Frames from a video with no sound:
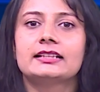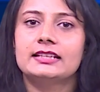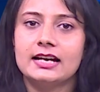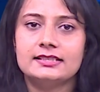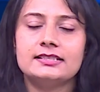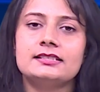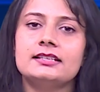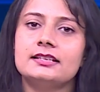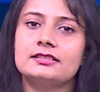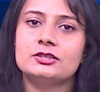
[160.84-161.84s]
The
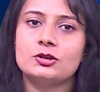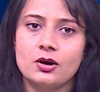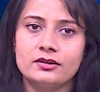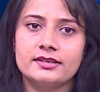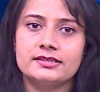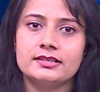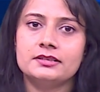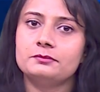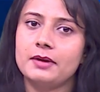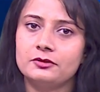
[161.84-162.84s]
SSC is a
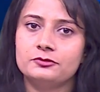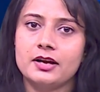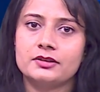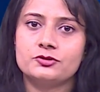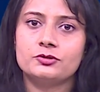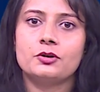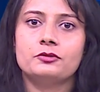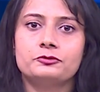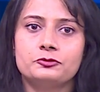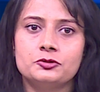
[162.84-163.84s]
non-resident manufacturer
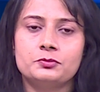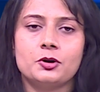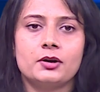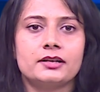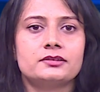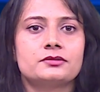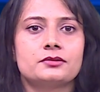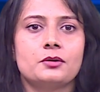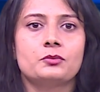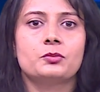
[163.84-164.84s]
of food products
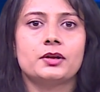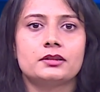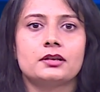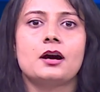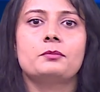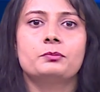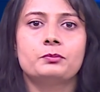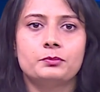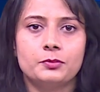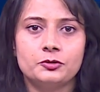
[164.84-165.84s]
with a
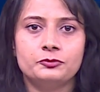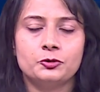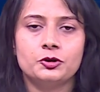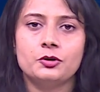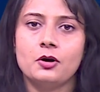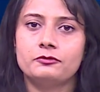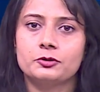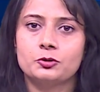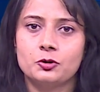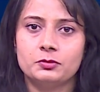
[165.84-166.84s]
portfolio of
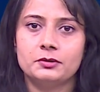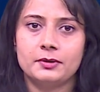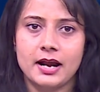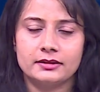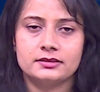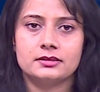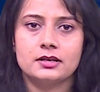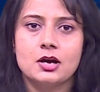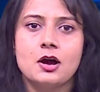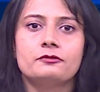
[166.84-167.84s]
global brands.
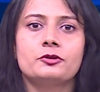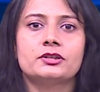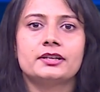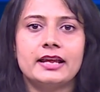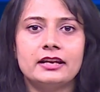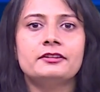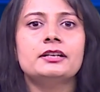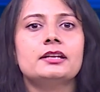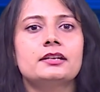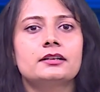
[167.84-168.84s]
For the
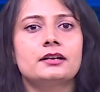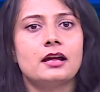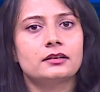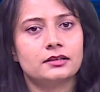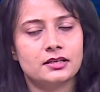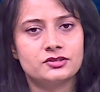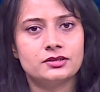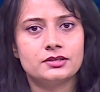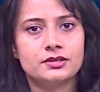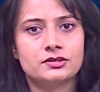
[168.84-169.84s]
relevant year under
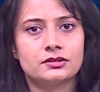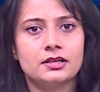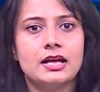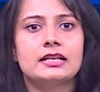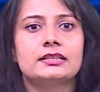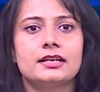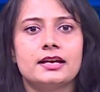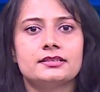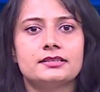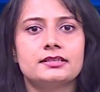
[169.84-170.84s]
consideration, the
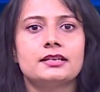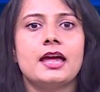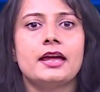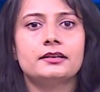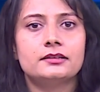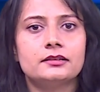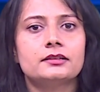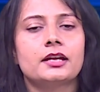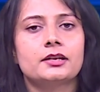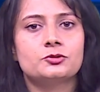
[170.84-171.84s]
SSC
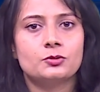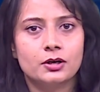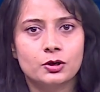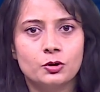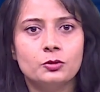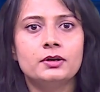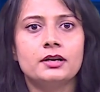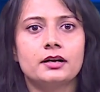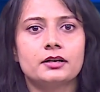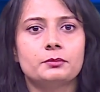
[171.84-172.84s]
entered into a global
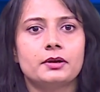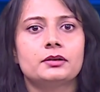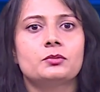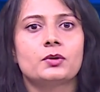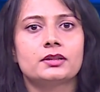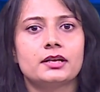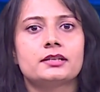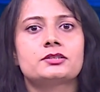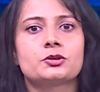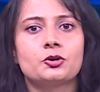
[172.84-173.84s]
agreement with
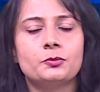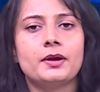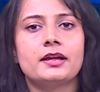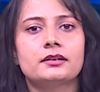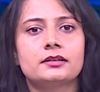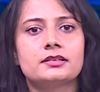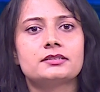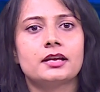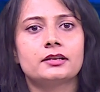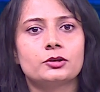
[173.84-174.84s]
its group entities
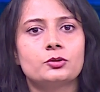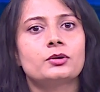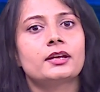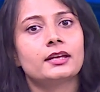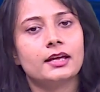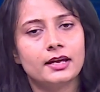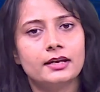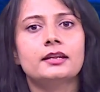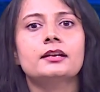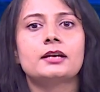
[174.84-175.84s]
including
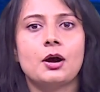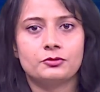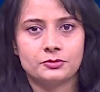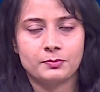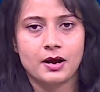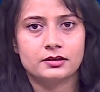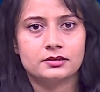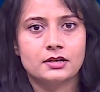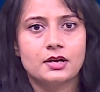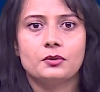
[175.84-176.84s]
Indian counterpart,
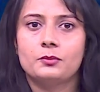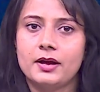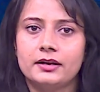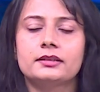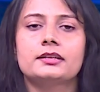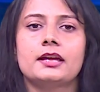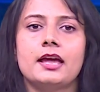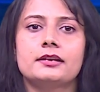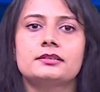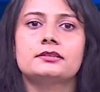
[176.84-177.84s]
wherein the
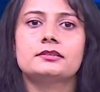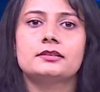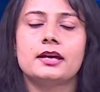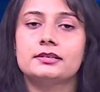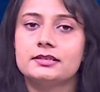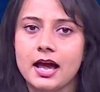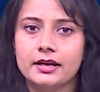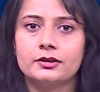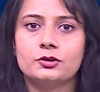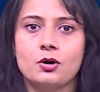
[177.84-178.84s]

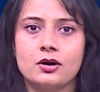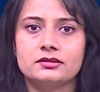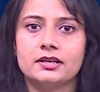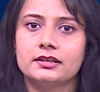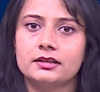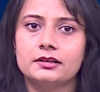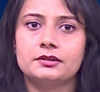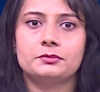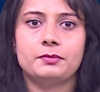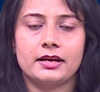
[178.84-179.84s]
entire cost
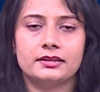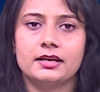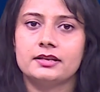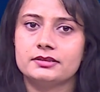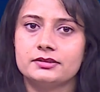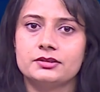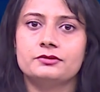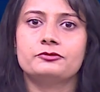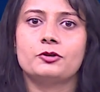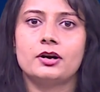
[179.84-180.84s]
incurred by the
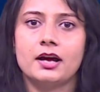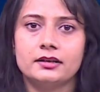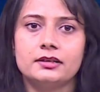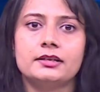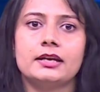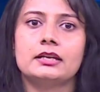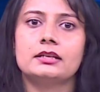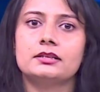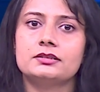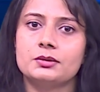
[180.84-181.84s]
SSC for
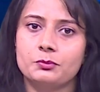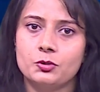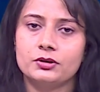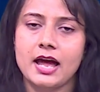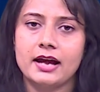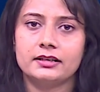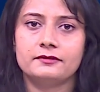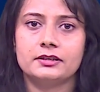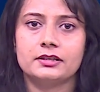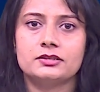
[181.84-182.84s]
undertaking the support
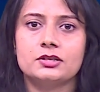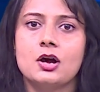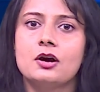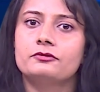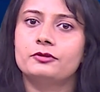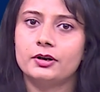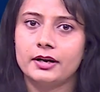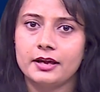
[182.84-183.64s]
activities for